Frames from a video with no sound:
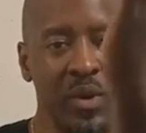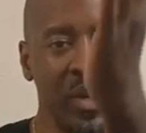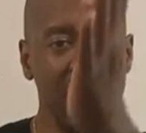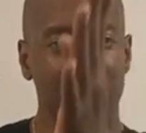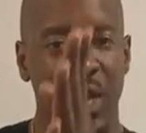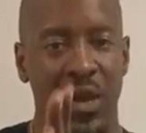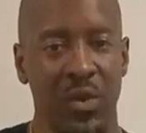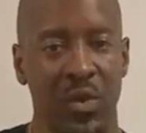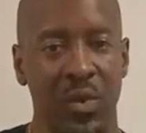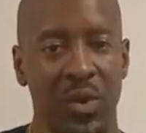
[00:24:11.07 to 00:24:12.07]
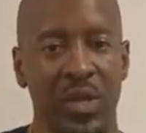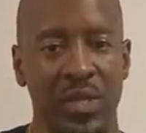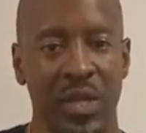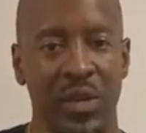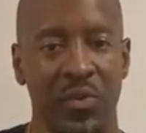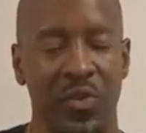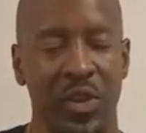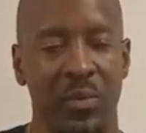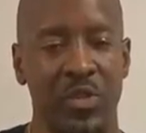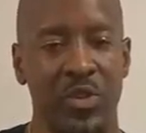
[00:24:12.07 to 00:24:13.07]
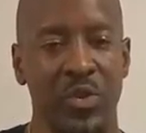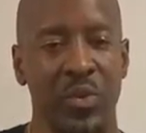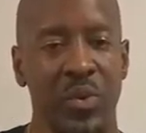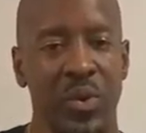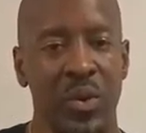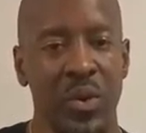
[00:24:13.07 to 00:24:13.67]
come down on the center for number two,